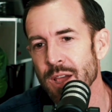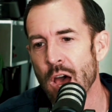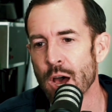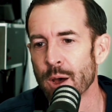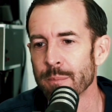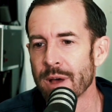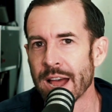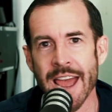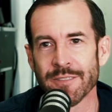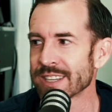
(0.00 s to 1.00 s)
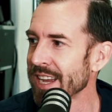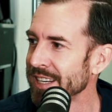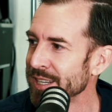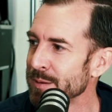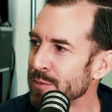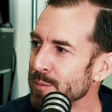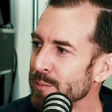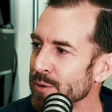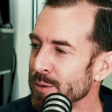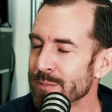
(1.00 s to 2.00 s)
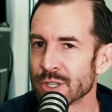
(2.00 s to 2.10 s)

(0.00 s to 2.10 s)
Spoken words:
I have this idea. Boom, boom, boom.